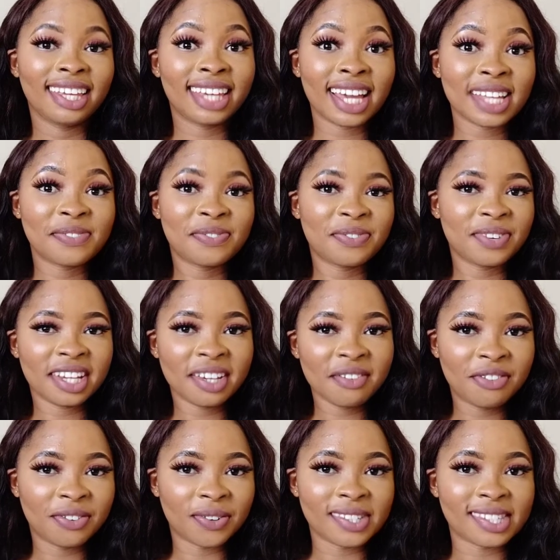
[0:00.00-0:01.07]
get free
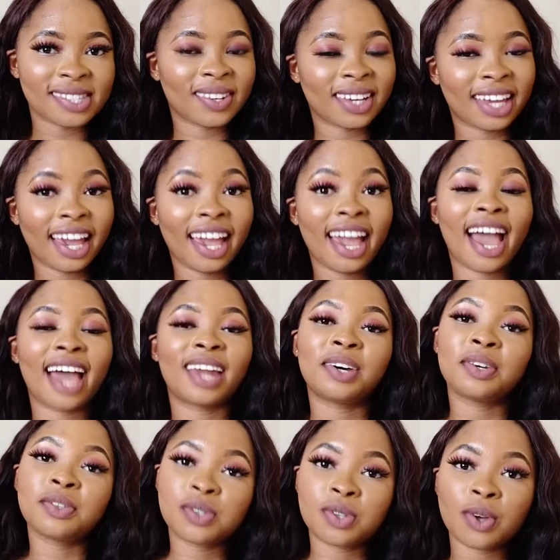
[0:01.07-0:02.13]
infos, okay? And
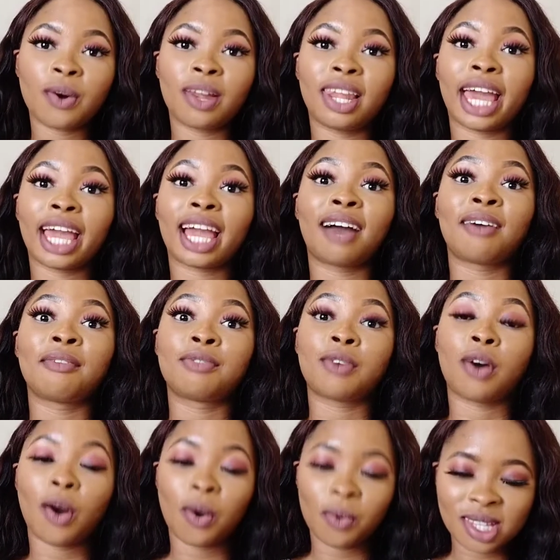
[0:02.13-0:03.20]
also, like I've
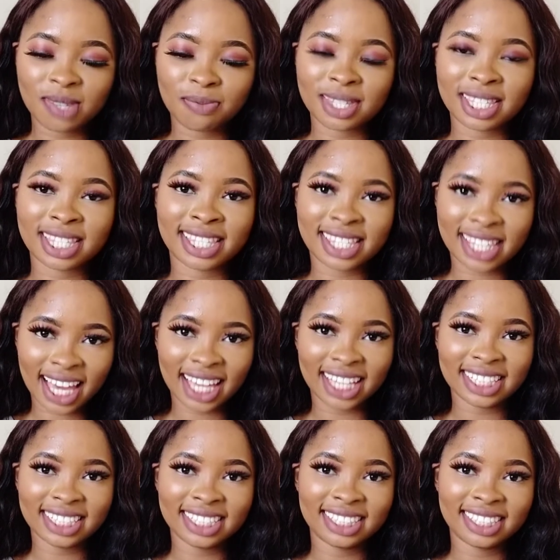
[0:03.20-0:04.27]
always been
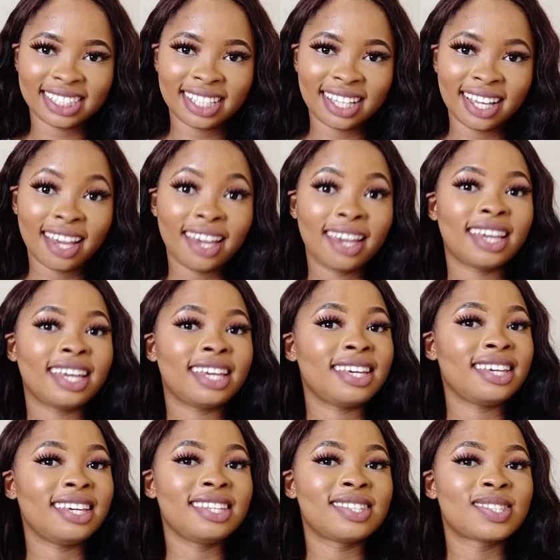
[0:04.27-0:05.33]
saying,
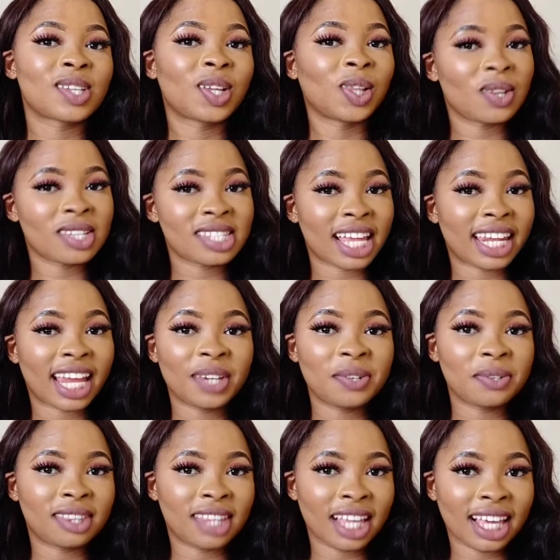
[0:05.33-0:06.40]
it's closer than
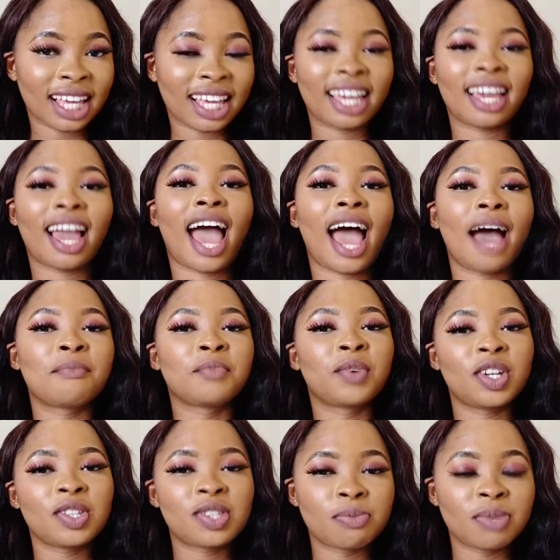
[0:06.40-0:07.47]
you think. I'm
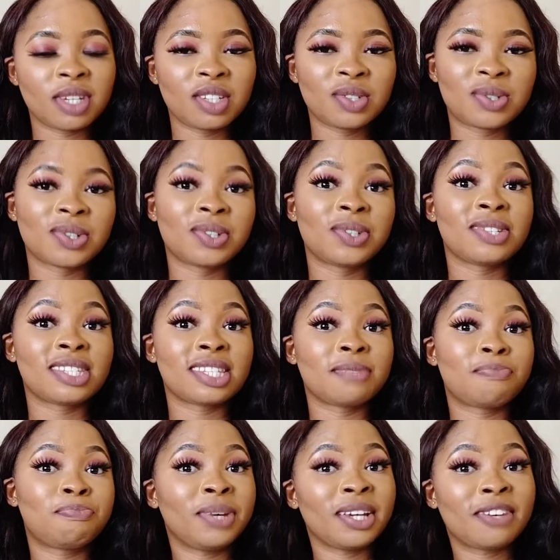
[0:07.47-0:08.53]
going to be
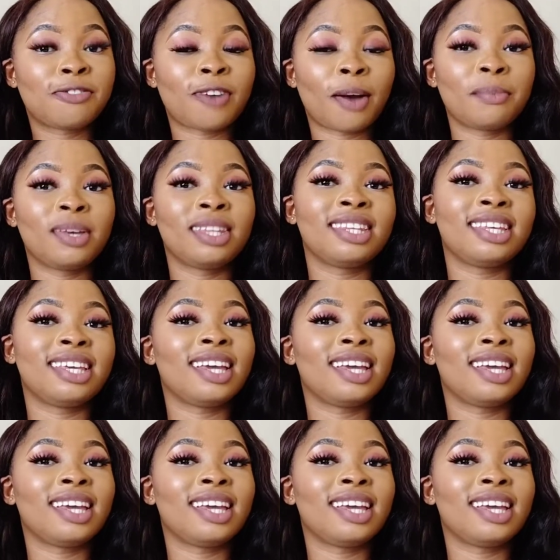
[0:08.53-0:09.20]
introducing pig farming